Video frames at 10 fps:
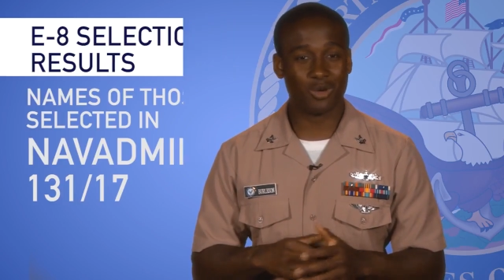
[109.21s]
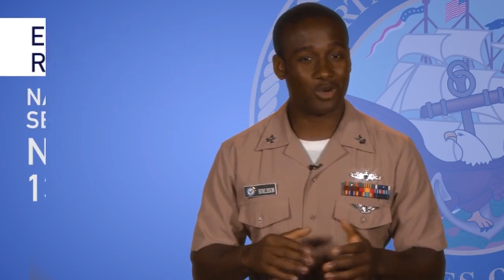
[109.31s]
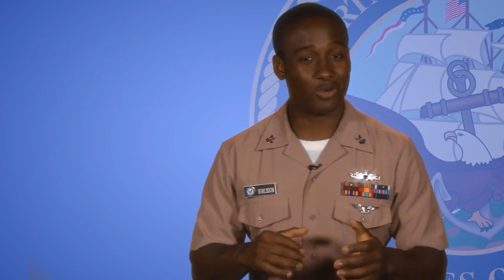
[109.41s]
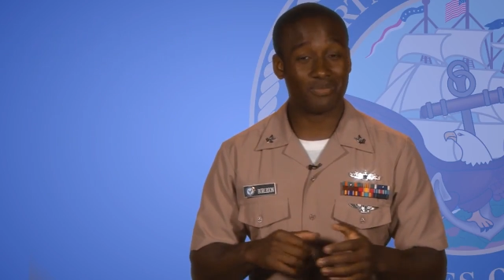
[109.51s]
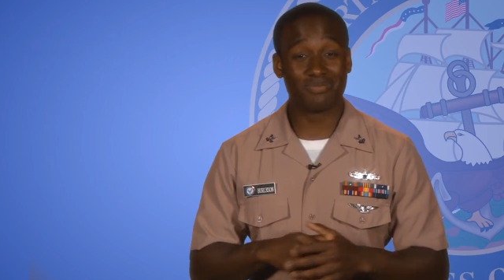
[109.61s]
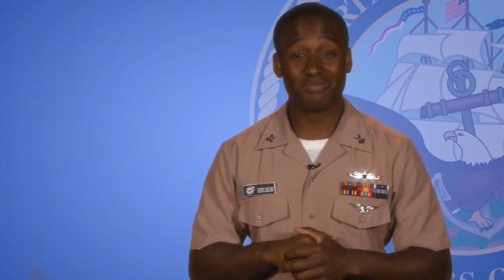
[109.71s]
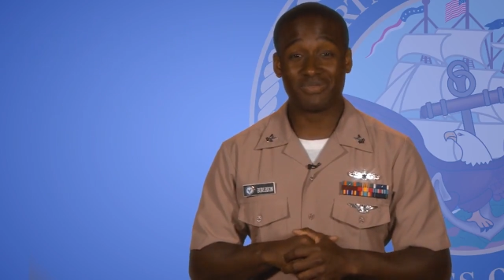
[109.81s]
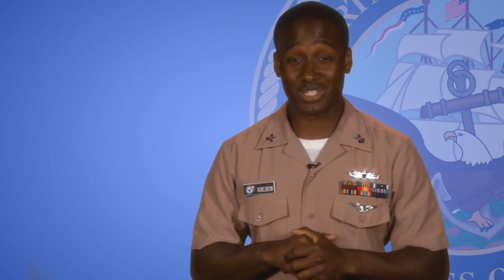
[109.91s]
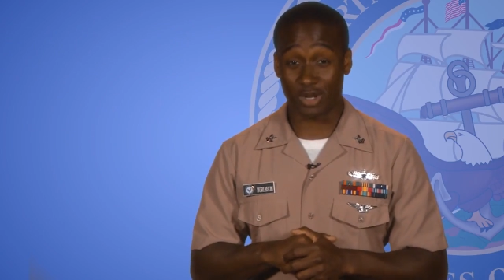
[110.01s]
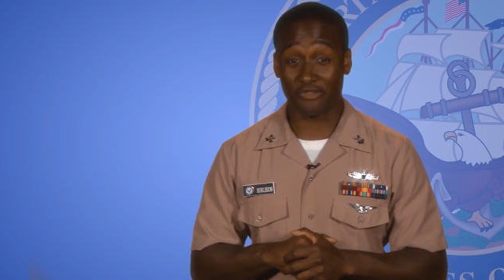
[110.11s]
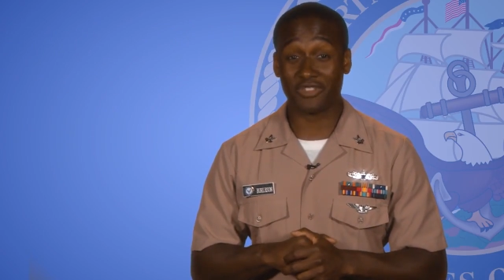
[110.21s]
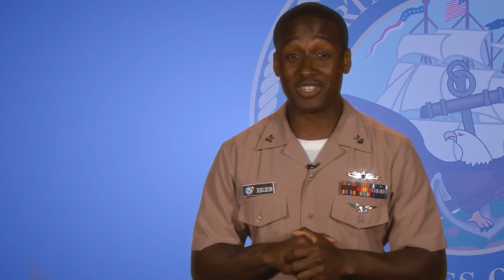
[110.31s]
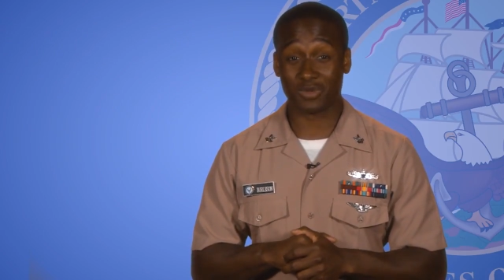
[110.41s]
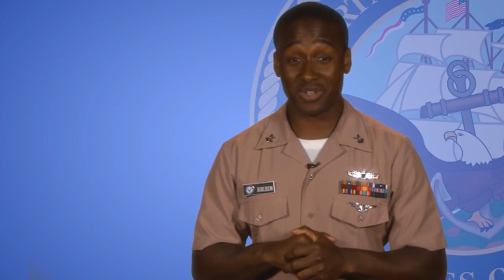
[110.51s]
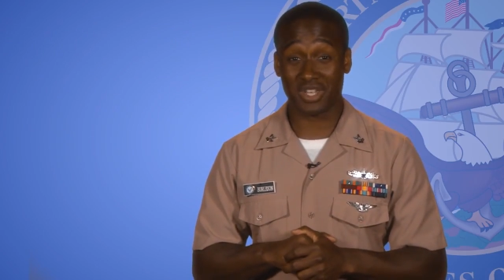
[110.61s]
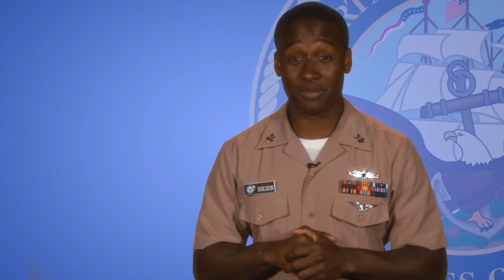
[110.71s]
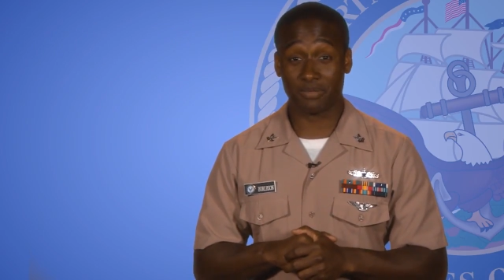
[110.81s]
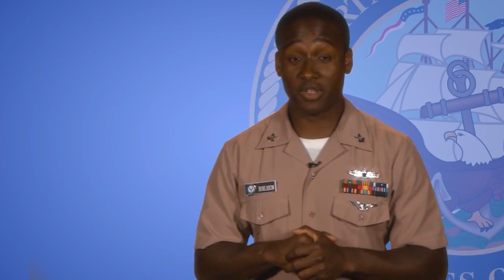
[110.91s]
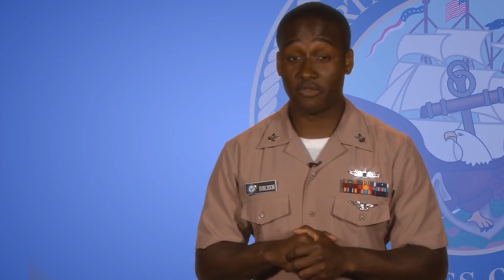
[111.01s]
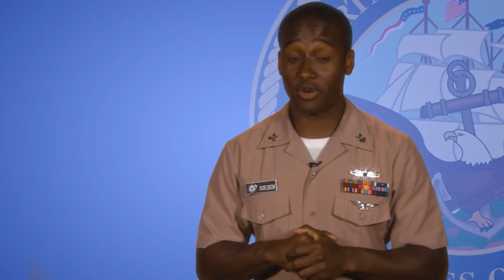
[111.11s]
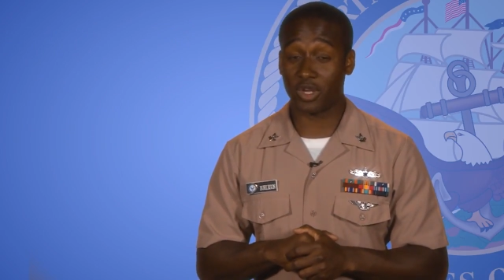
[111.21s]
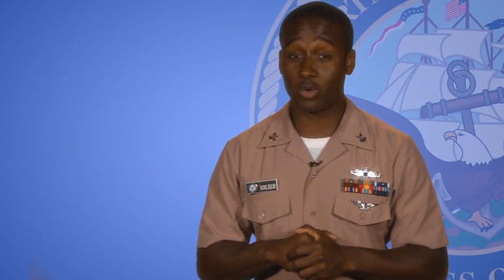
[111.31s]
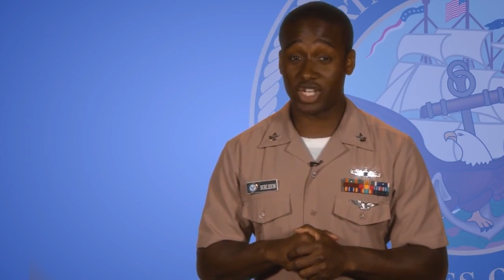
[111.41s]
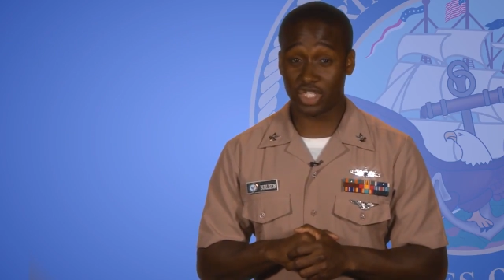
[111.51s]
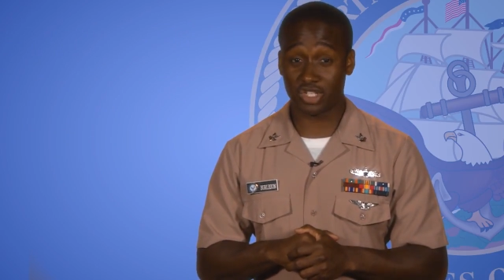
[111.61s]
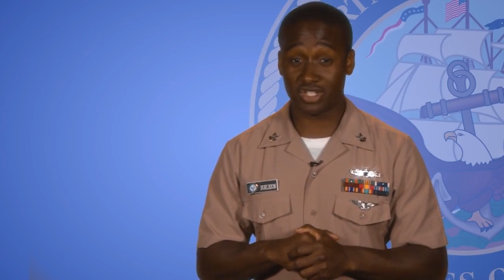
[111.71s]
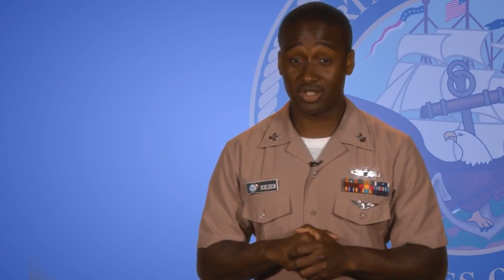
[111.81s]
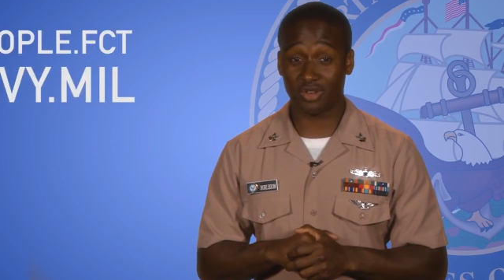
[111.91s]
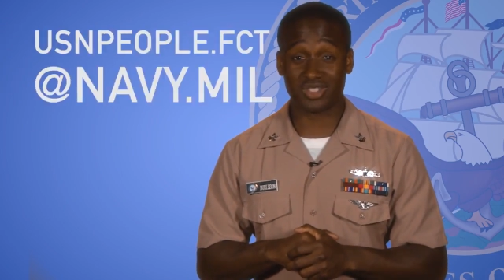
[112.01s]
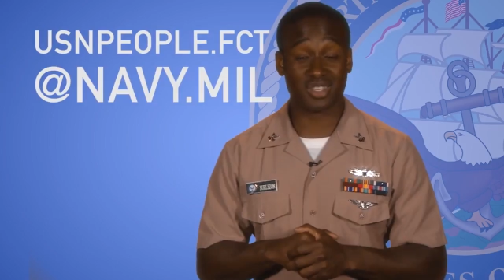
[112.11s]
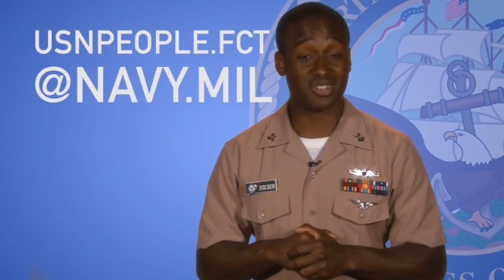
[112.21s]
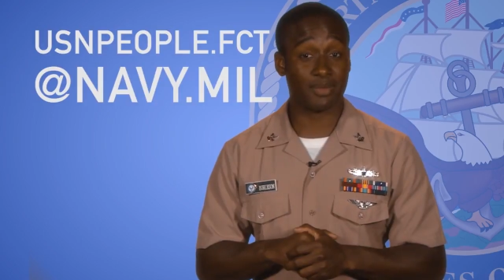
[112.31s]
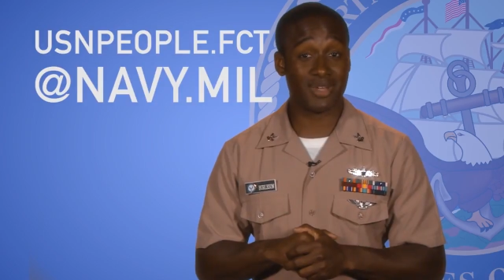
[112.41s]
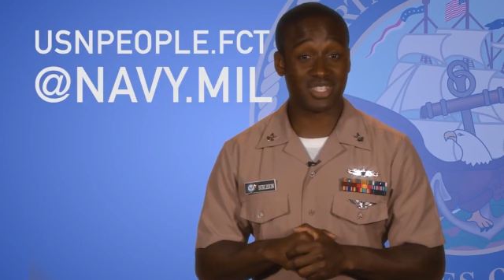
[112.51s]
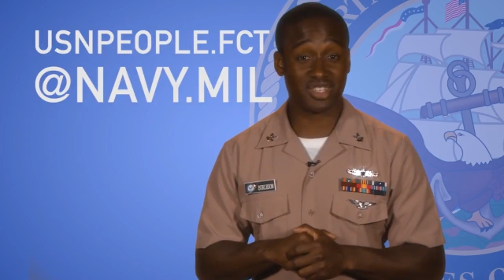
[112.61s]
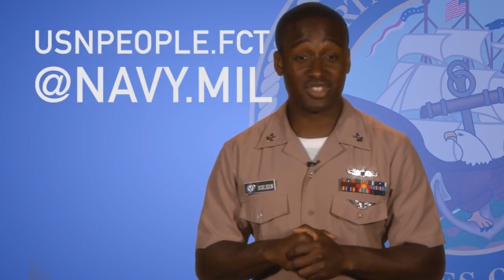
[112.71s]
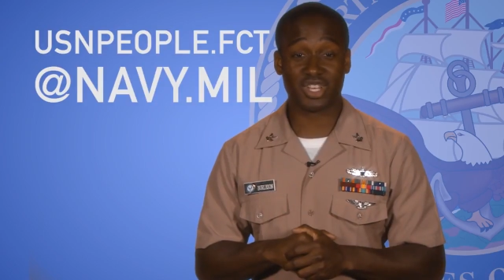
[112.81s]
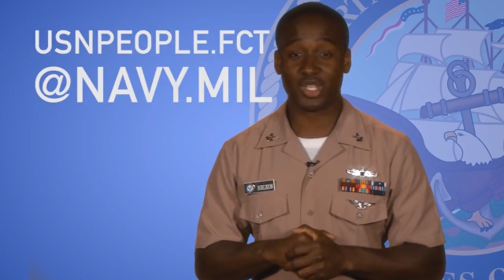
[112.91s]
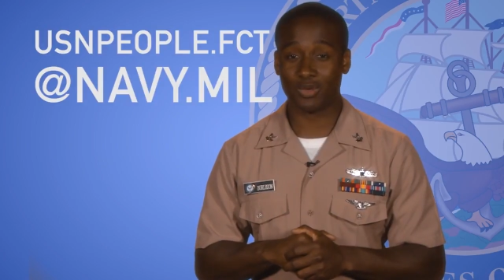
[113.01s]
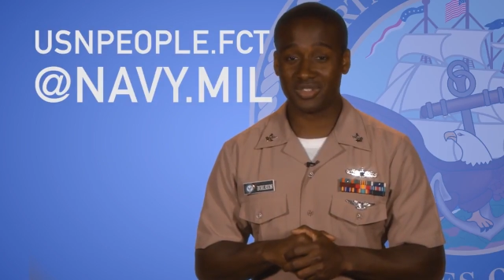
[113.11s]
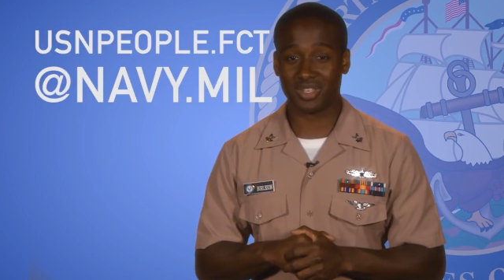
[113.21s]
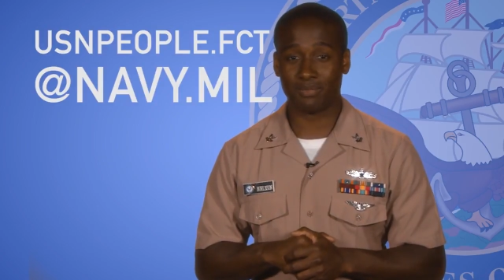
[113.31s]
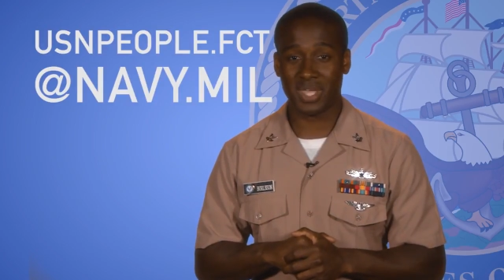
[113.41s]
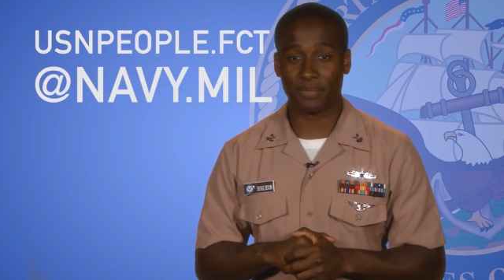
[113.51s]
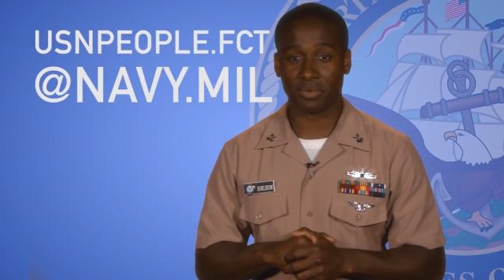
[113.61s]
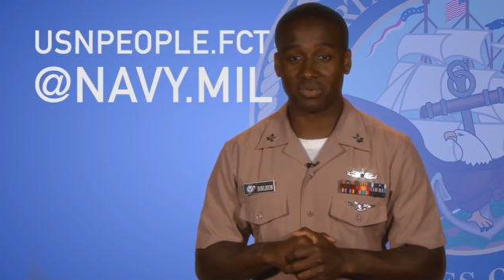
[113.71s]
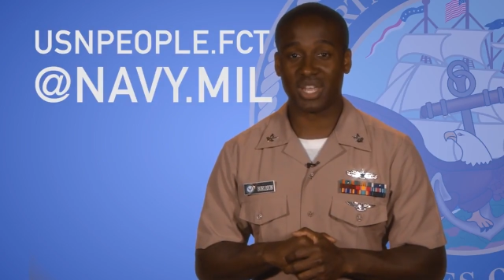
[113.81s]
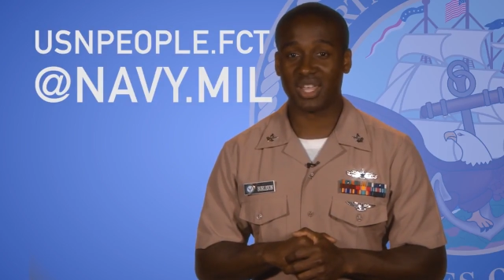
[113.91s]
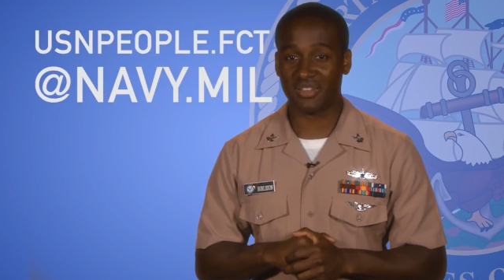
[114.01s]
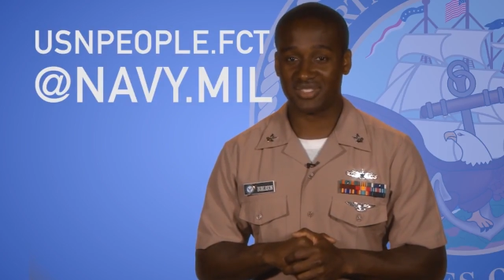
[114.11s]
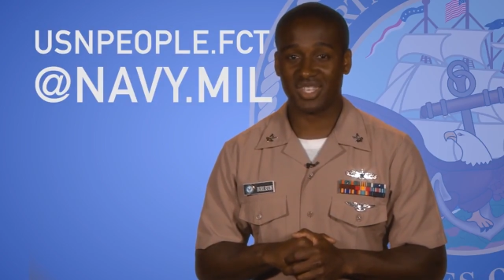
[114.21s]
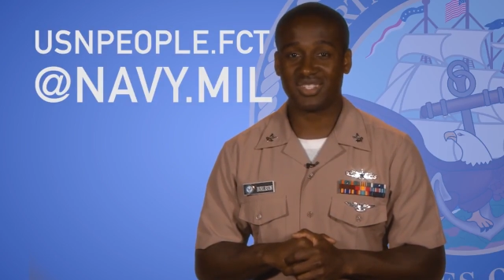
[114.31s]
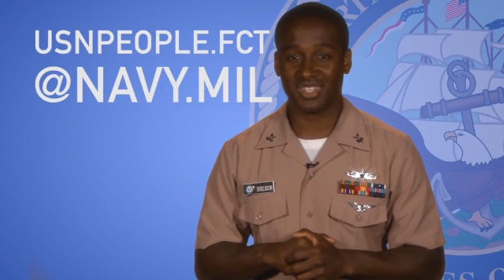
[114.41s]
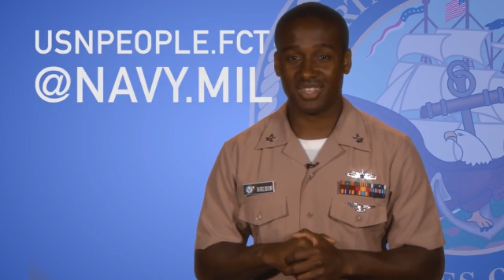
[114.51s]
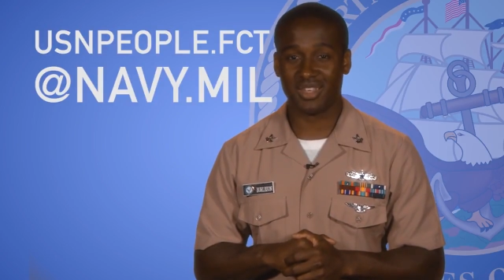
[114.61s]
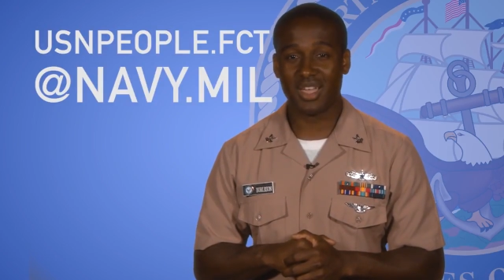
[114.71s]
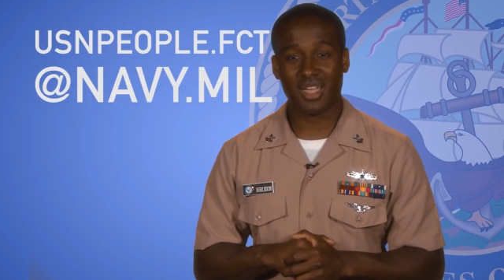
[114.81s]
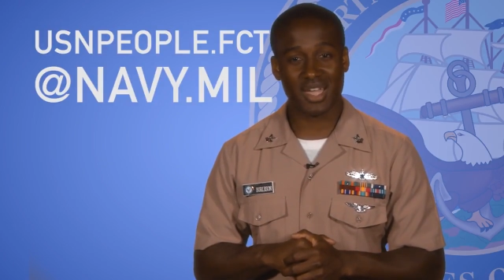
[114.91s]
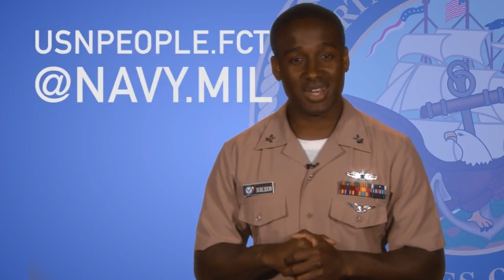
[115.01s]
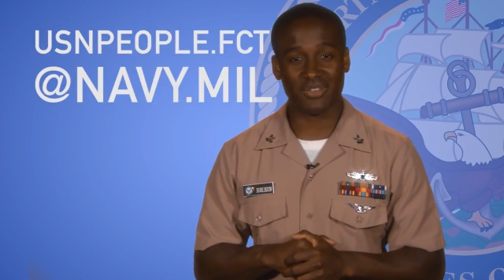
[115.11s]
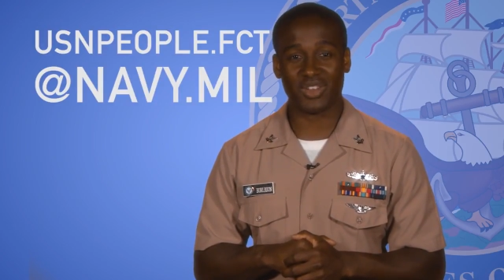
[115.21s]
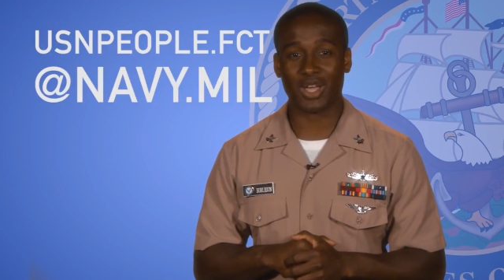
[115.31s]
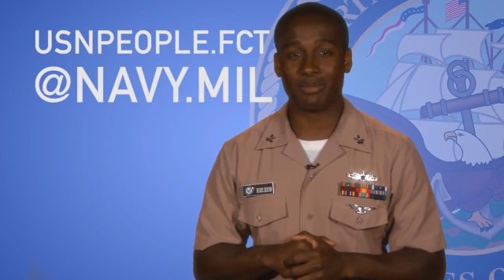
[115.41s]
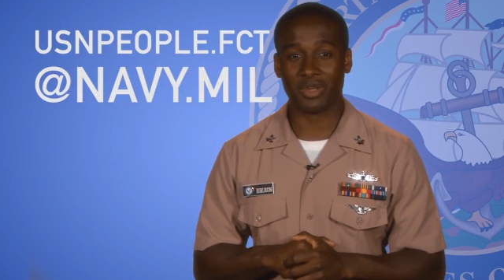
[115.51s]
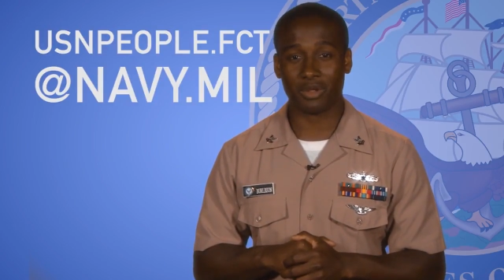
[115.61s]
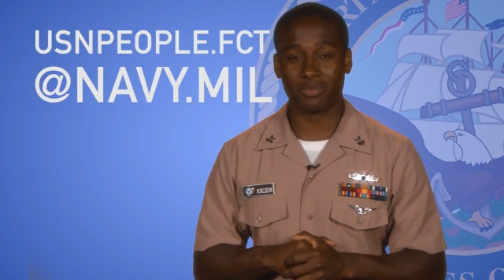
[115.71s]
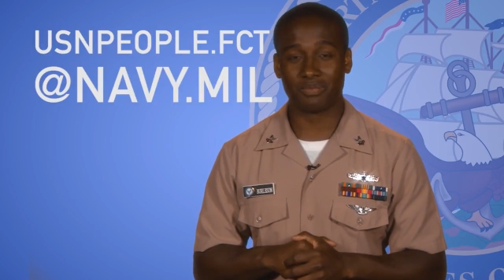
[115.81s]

Well, that's all for this week. For any questions, you can send us a message at U S N people dot F C T at navy dot mil.